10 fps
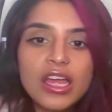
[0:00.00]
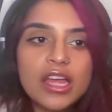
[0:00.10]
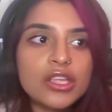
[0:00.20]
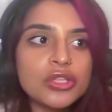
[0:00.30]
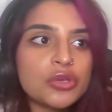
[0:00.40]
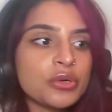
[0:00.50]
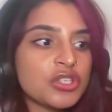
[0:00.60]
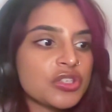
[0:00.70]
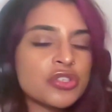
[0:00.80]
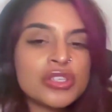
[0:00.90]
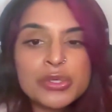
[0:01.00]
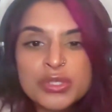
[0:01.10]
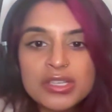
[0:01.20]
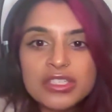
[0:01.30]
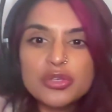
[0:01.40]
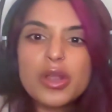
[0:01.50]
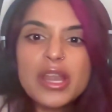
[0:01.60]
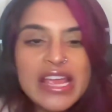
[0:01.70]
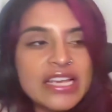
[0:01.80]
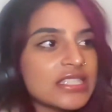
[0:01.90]
you are just useless, you're
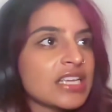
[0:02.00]
lazy,